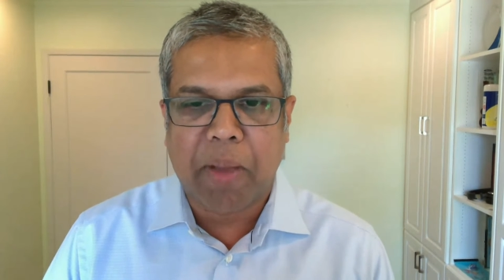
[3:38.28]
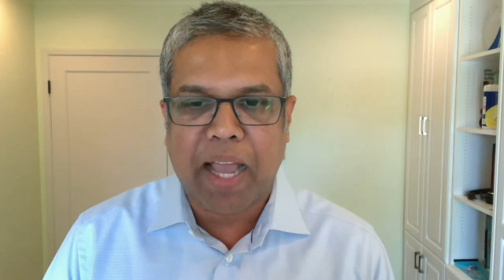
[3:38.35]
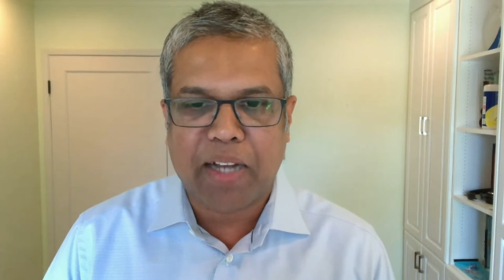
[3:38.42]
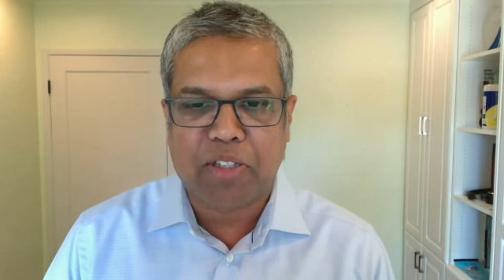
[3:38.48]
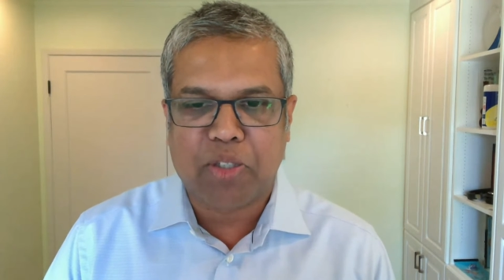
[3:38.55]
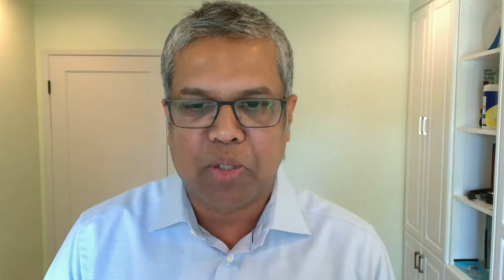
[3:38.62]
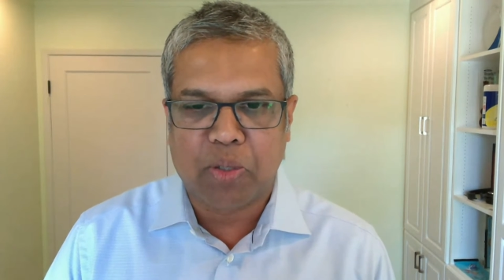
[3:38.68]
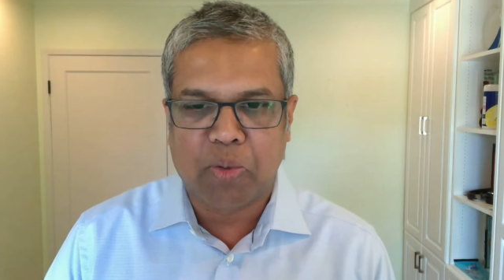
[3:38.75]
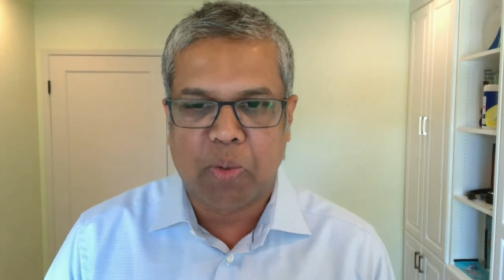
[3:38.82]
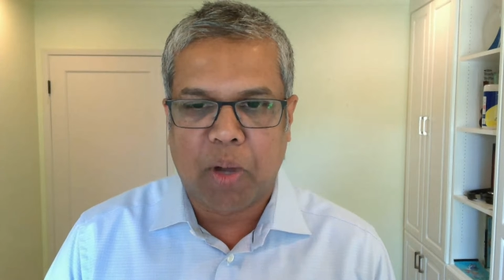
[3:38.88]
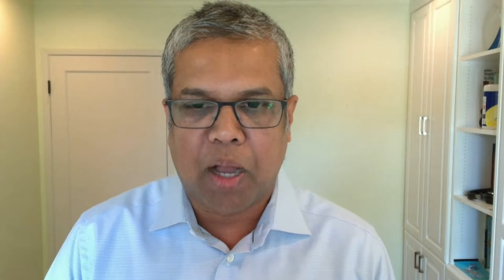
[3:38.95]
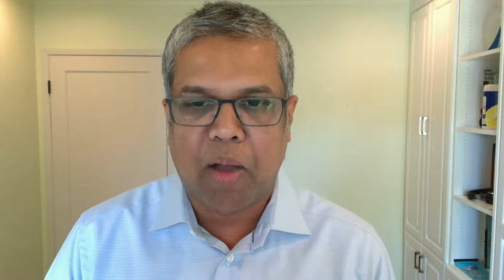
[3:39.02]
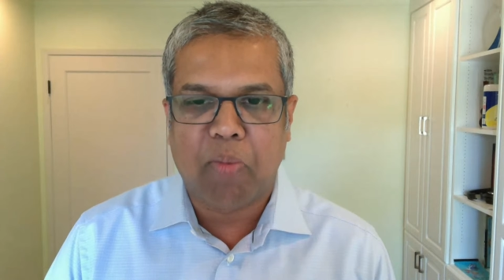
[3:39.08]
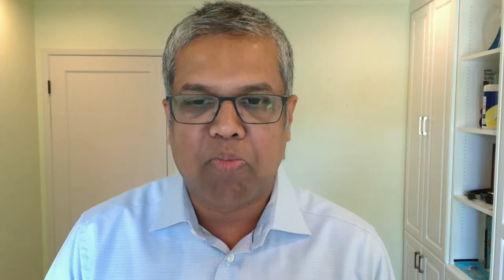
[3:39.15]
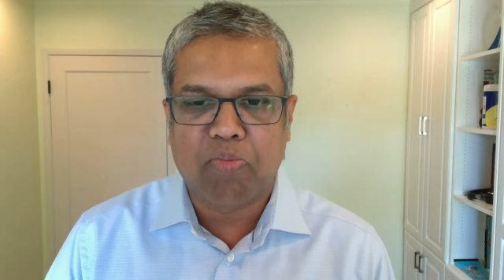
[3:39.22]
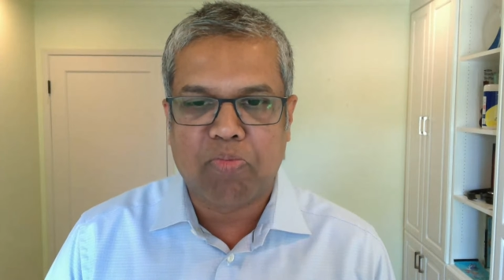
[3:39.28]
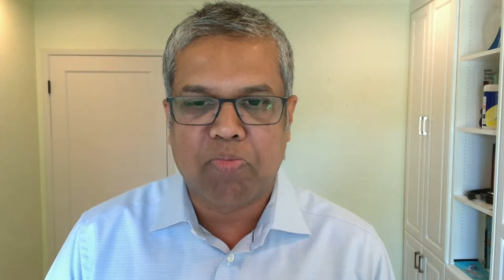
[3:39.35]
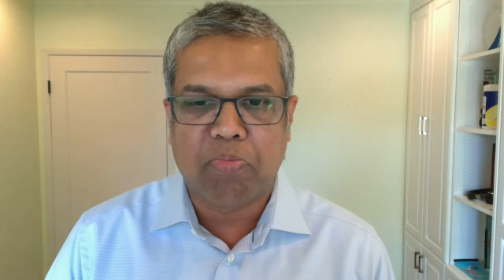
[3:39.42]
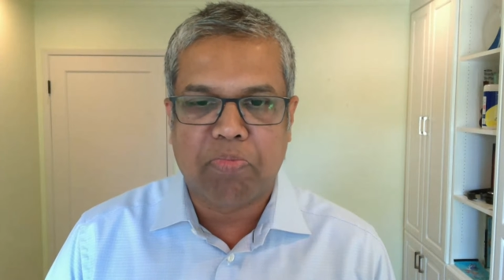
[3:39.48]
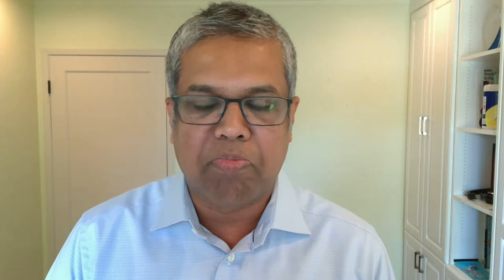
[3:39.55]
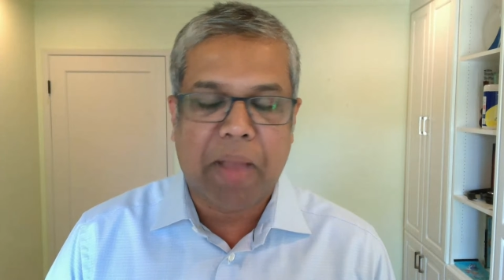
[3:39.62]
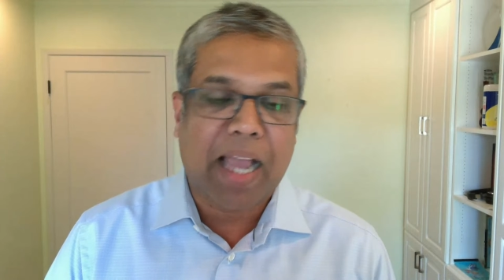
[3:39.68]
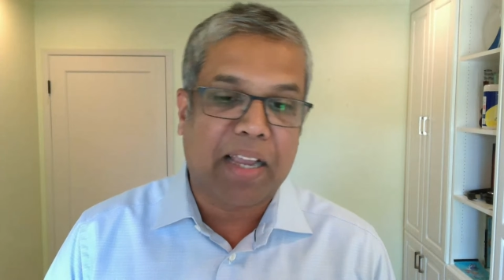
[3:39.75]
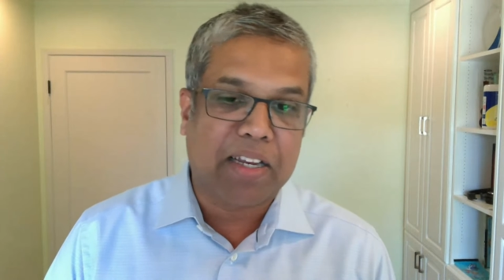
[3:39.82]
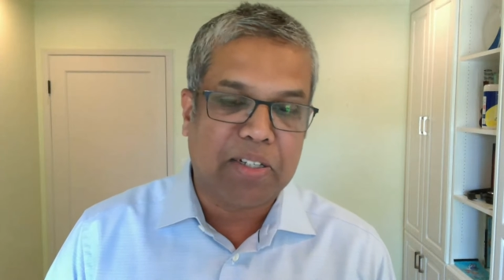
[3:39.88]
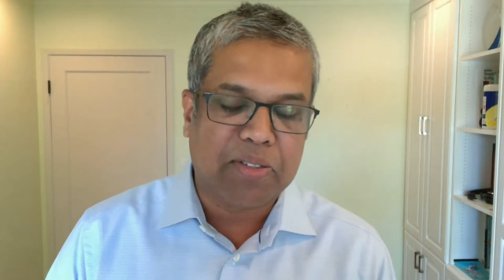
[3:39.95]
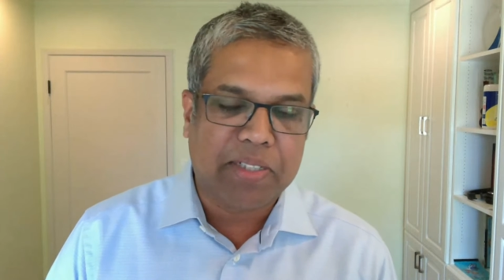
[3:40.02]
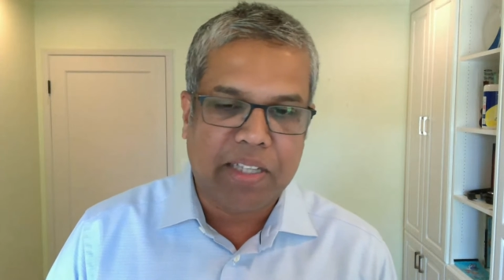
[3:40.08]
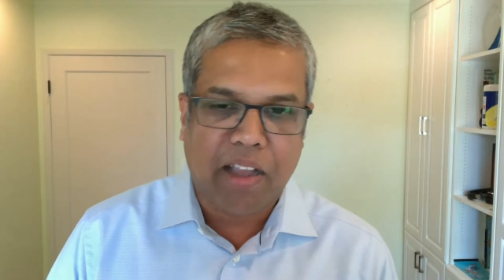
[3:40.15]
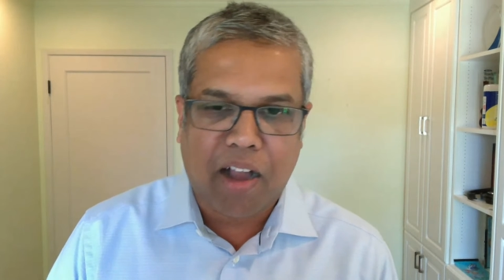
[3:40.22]
back
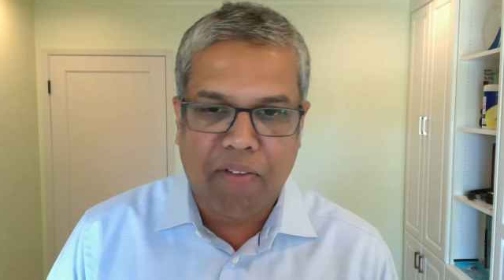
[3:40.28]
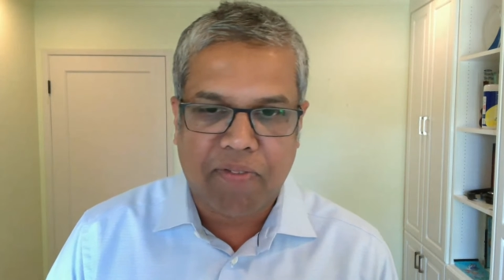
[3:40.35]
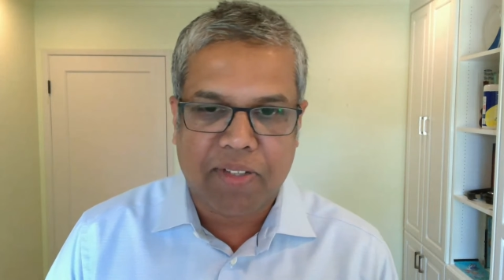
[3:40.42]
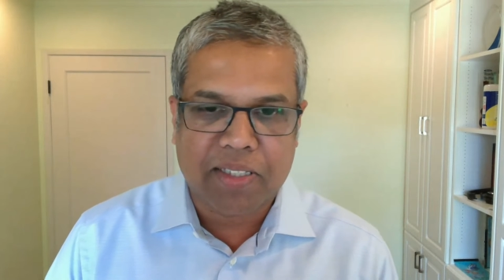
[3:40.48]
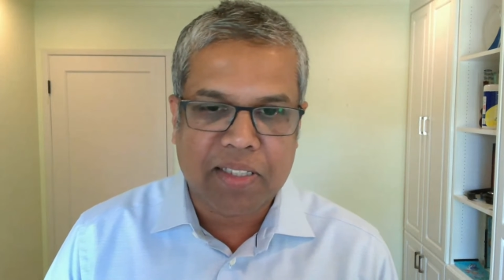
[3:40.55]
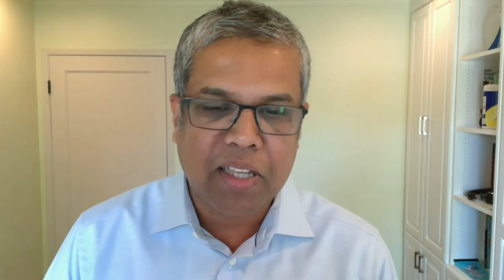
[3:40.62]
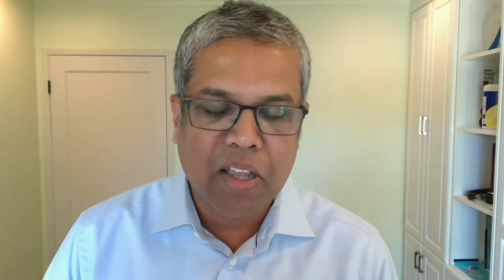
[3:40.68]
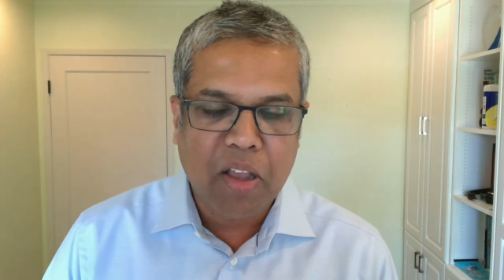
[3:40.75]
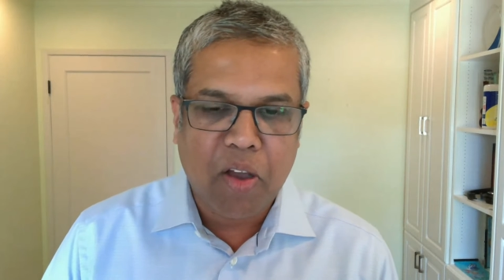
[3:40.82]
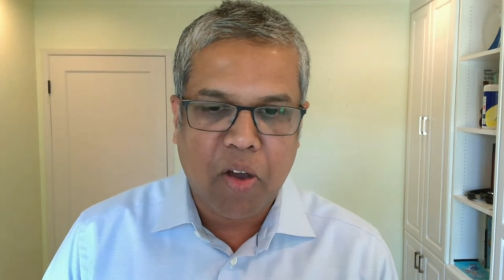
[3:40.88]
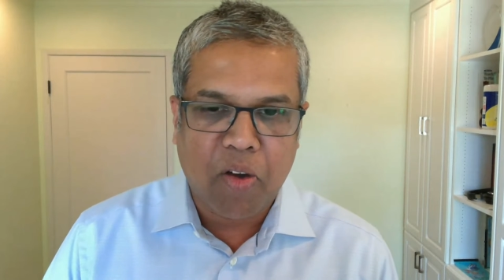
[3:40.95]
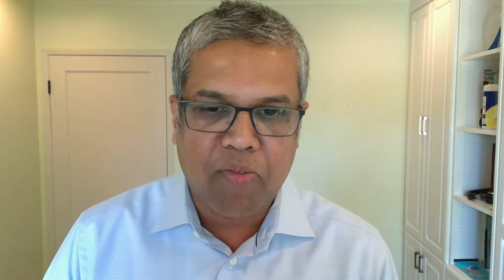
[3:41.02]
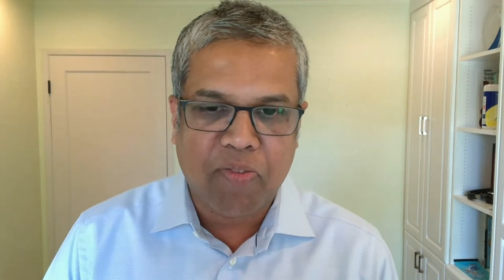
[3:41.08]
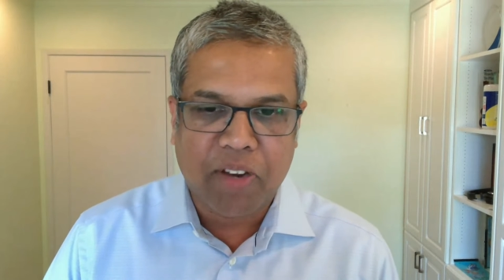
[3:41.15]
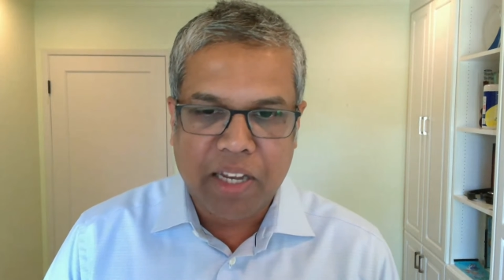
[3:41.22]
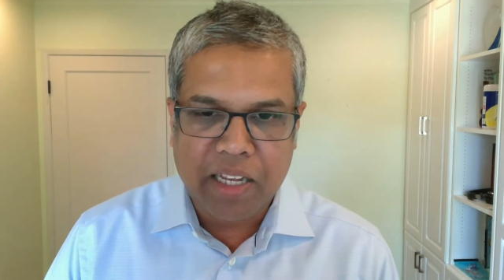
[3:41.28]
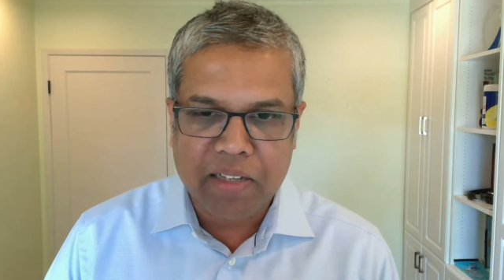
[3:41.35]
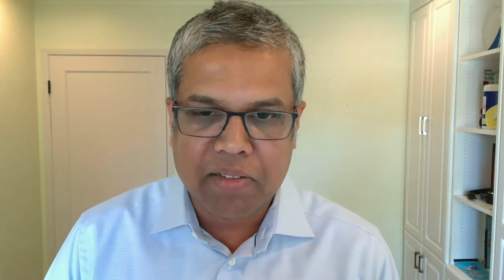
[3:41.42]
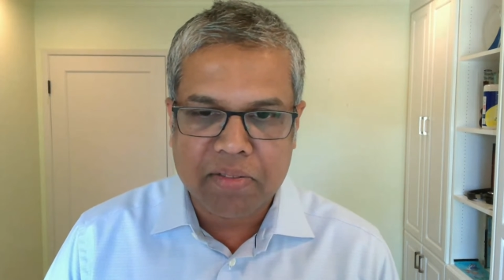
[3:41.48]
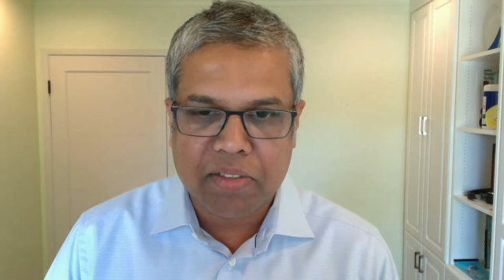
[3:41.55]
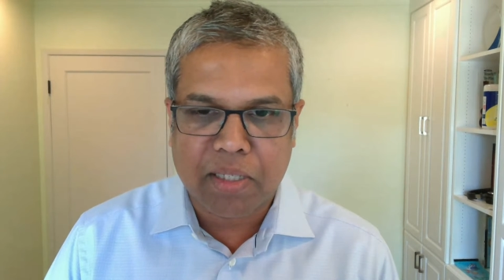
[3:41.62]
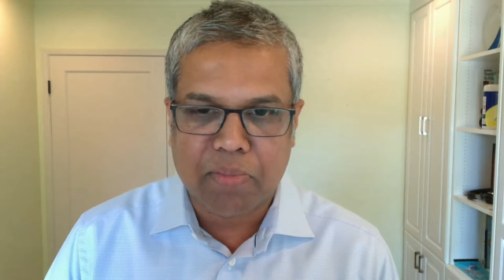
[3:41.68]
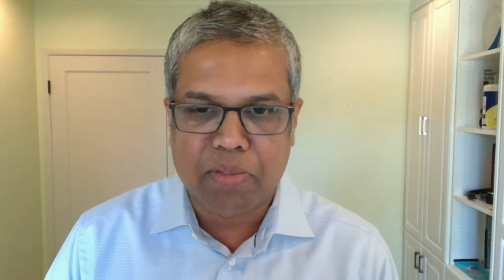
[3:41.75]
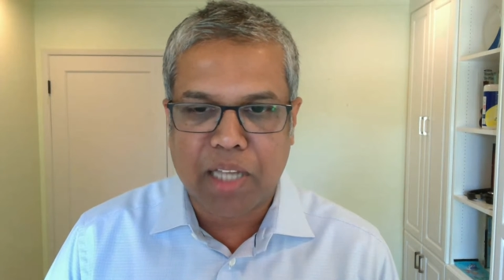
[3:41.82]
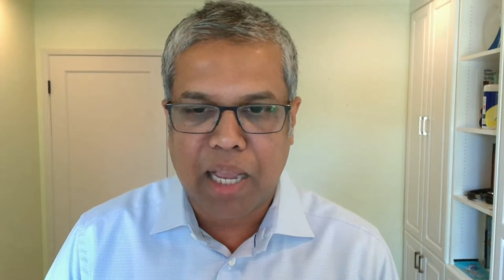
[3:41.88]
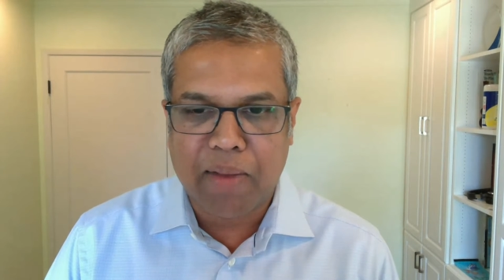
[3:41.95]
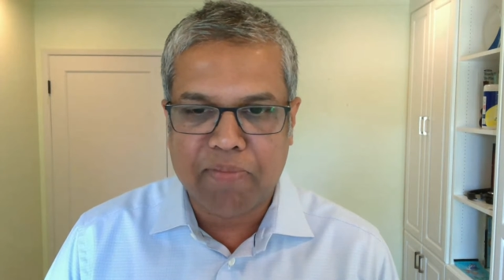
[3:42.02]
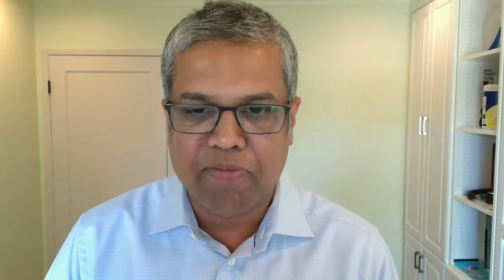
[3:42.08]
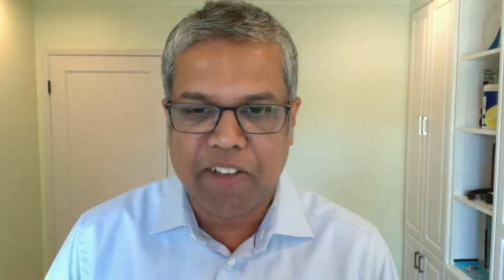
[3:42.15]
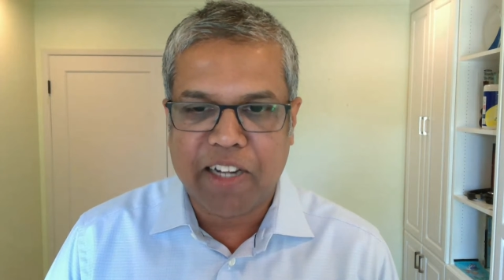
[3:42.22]
into the office, hopefully
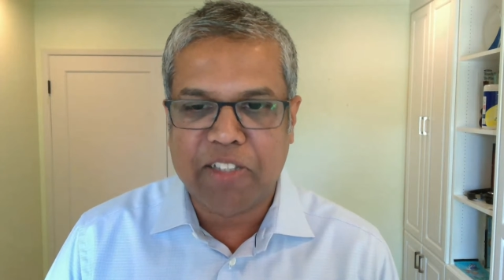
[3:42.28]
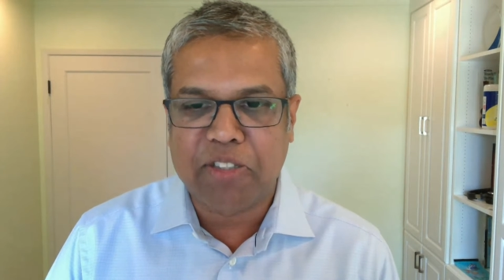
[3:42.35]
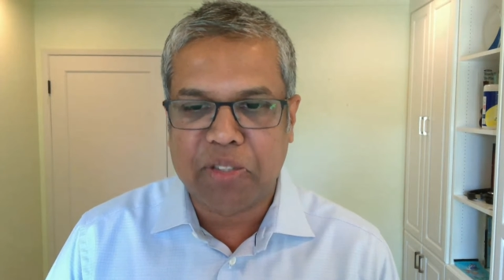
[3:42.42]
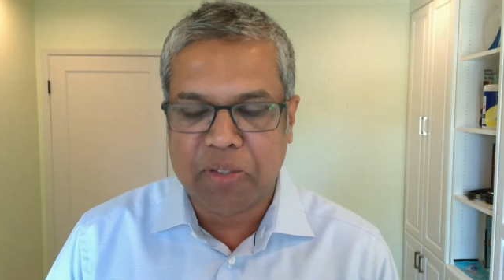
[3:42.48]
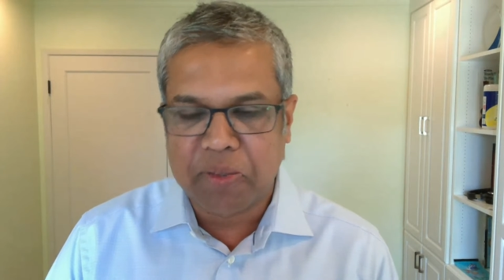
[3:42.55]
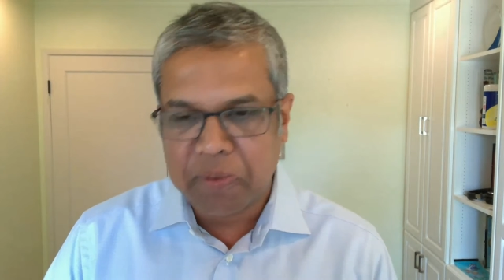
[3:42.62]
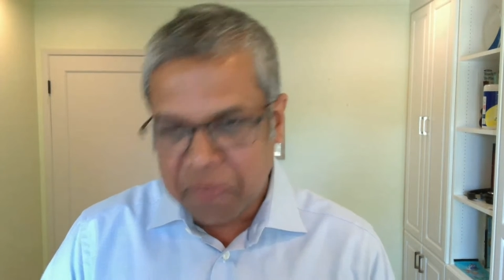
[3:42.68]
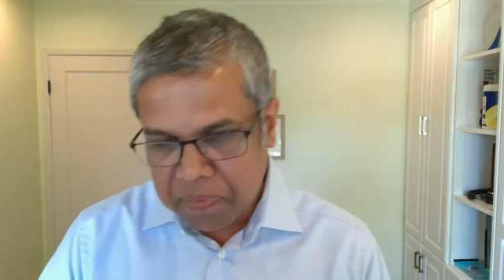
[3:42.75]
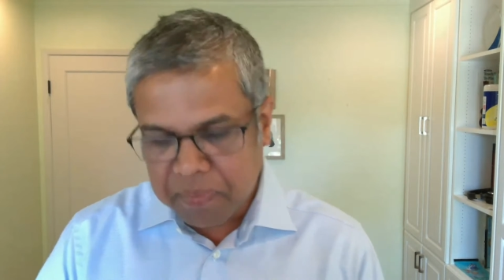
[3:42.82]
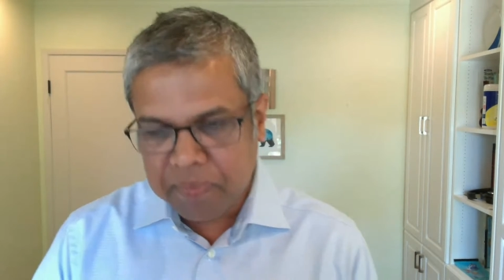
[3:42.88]
sometime very soon.